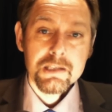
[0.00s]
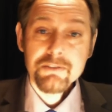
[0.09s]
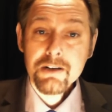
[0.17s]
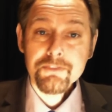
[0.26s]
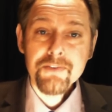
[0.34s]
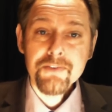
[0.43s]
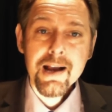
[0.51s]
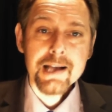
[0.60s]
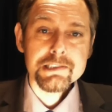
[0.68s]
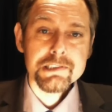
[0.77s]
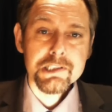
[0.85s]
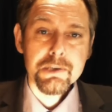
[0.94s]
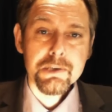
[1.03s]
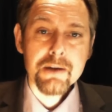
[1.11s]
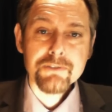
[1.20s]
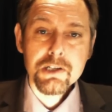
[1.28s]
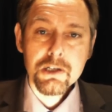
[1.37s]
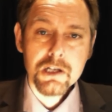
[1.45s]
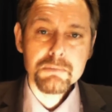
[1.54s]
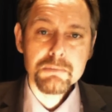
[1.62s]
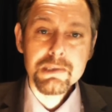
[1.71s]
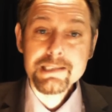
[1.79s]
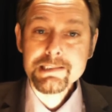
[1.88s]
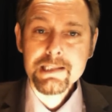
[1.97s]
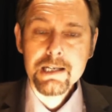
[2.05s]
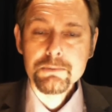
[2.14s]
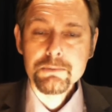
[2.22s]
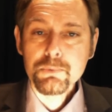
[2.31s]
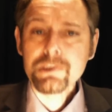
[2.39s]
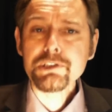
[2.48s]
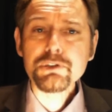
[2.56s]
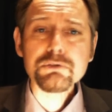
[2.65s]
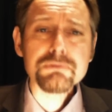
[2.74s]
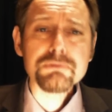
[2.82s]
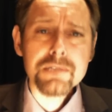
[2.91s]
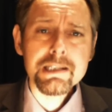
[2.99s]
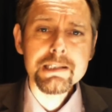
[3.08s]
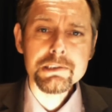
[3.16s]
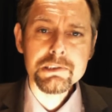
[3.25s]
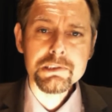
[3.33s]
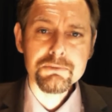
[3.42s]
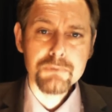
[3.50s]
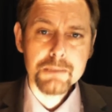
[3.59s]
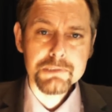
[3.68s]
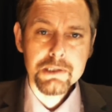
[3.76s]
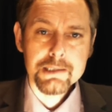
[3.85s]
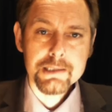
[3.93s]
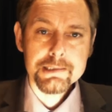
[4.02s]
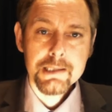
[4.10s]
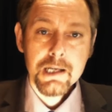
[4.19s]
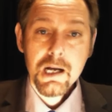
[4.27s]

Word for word: The very fact that you have a global internet with trillions of websites,